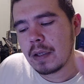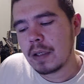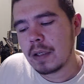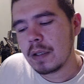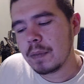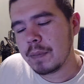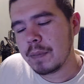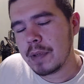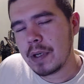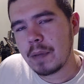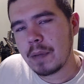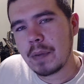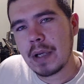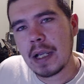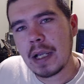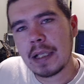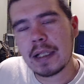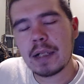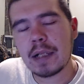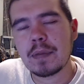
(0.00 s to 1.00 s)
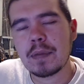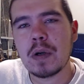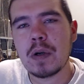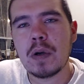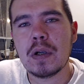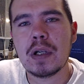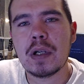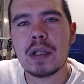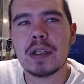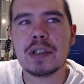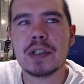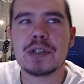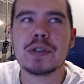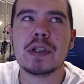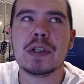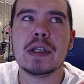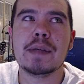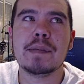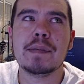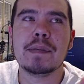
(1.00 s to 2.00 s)
but I ended up going on the
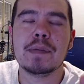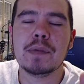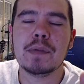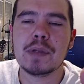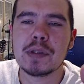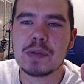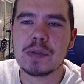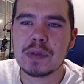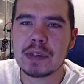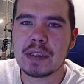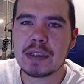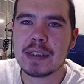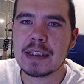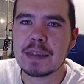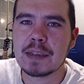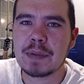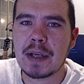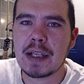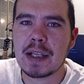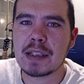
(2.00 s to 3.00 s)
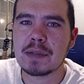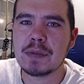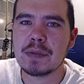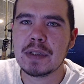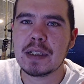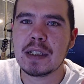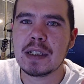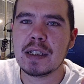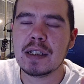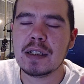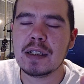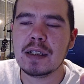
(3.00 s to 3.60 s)
trip, which was this past weekend,